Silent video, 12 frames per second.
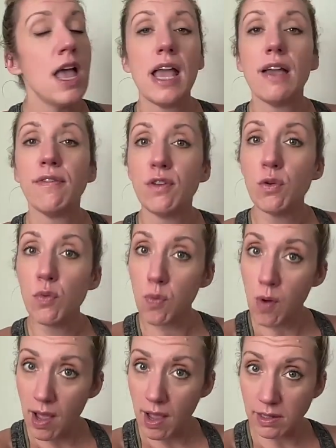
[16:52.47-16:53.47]
If you
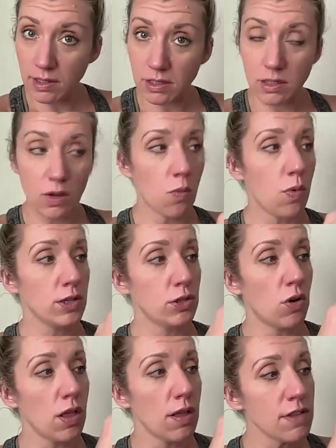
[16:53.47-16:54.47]
want, once
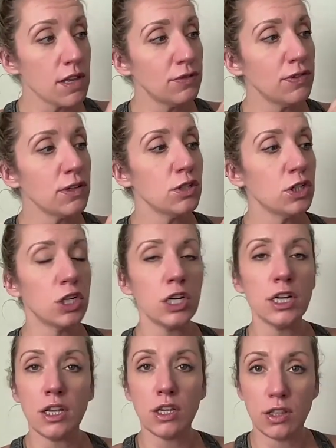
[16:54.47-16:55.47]
all of this feels good,